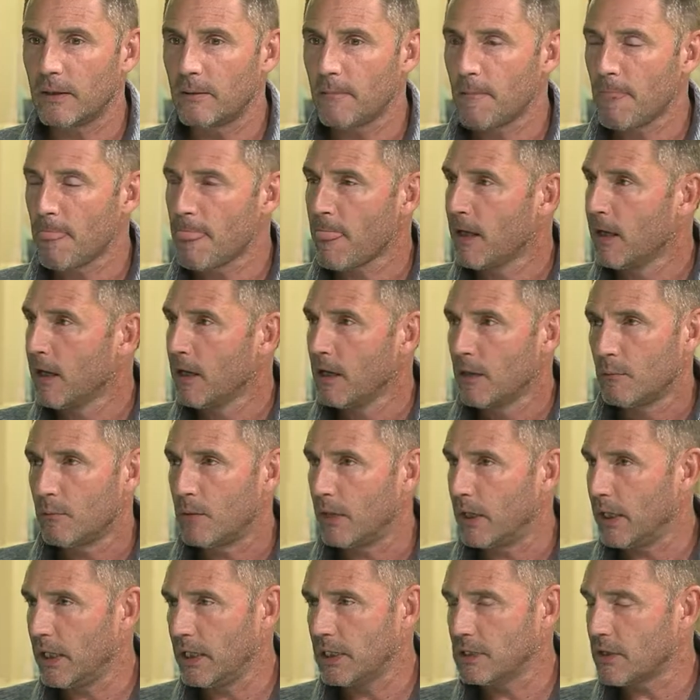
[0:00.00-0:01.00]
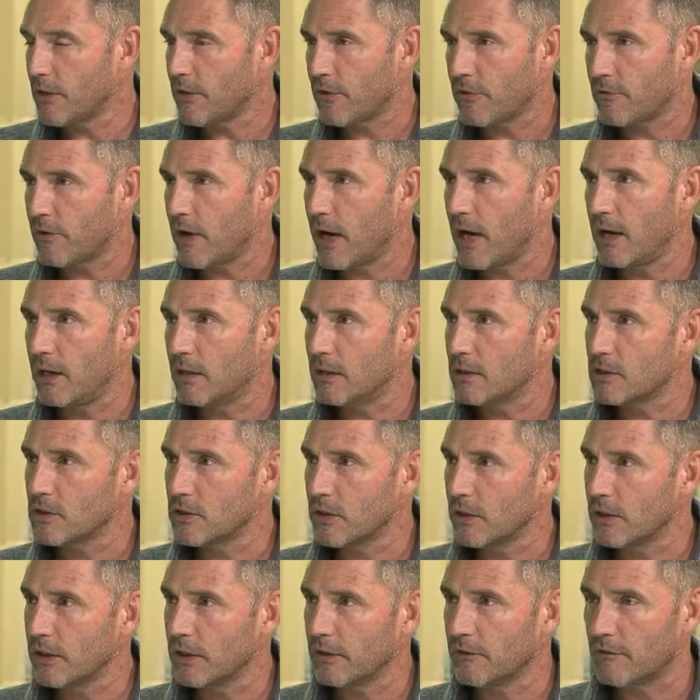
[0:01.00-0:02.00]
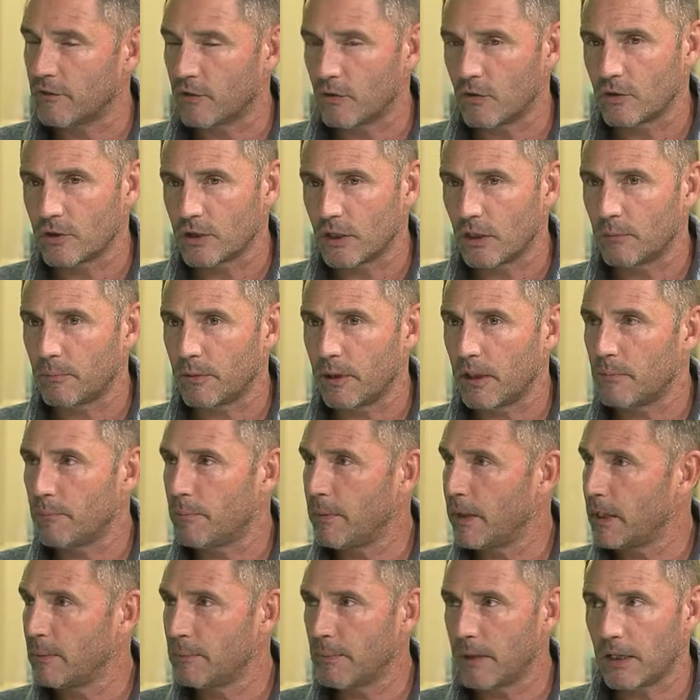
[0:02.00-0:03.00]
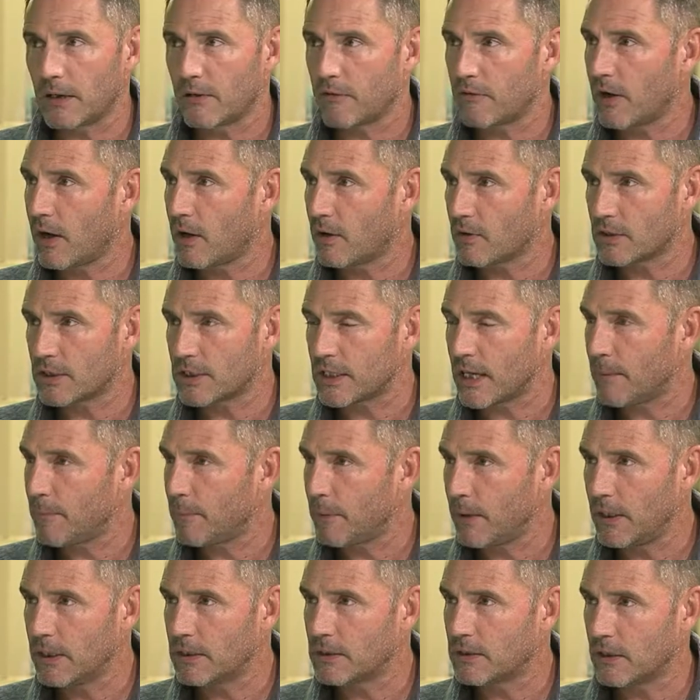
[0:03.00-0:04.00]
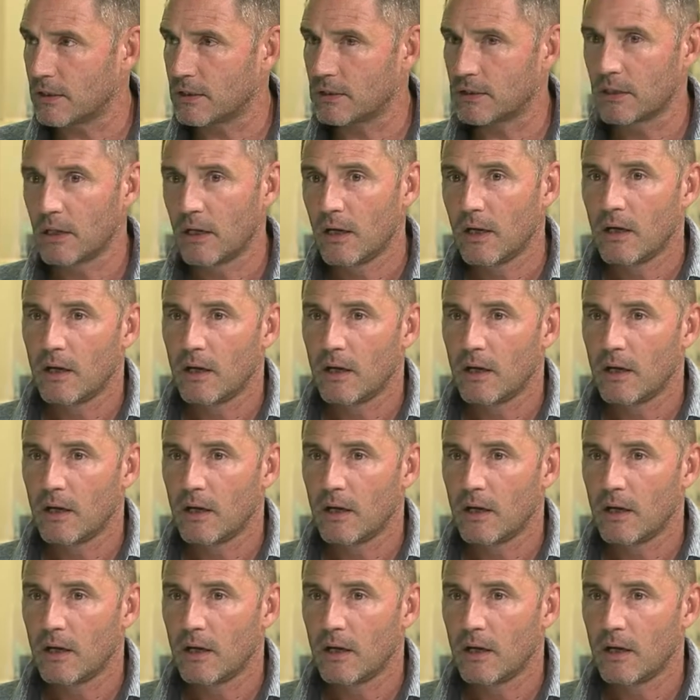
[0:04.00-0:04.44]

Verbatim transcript: Mm -hmm but he's a threat, and certainly for us, he'll be a big, big threat on set pieces.